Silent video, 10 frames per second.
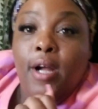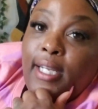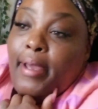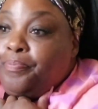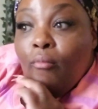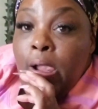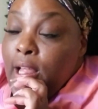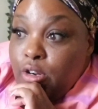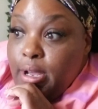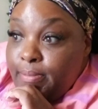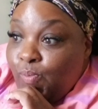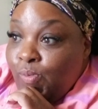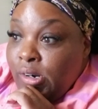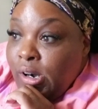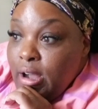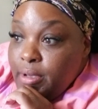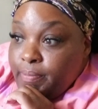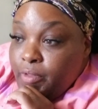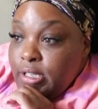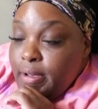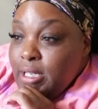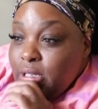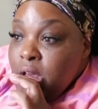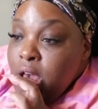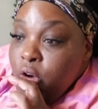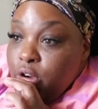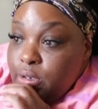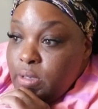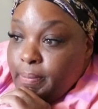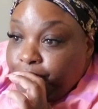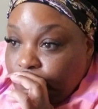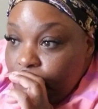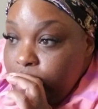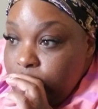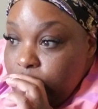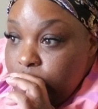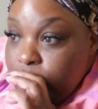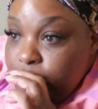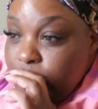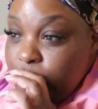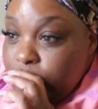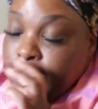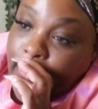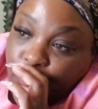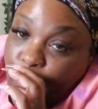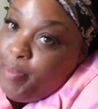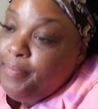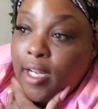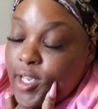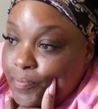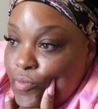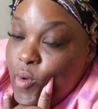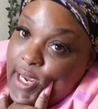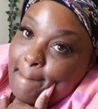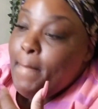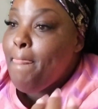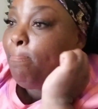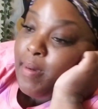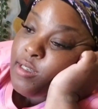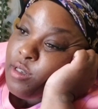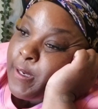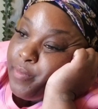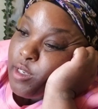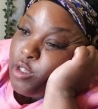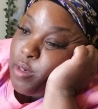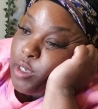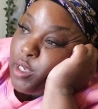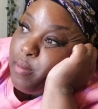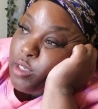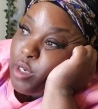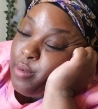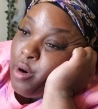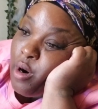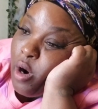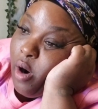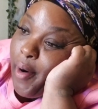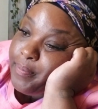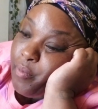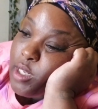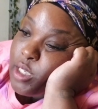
So my daycare baby came and he thought he was gonna play baseball early, but I said no, sir. We gotta wait on the mirror to come home to start Fun Friday.